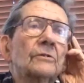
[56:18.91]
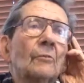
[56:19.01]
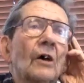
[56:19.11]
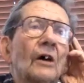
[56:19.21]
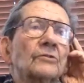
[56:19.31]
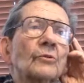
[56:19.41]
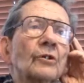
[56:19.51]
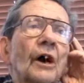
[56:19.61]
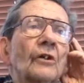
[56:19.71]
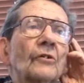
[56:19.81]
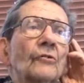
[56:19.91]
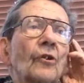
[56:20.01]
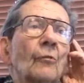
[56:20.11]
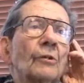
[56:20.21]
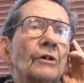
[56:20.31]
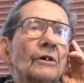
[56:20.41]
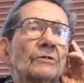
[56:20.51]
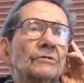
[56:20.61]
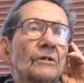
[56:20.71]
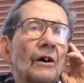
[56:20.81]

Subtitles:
To be honest with you, I don't know, because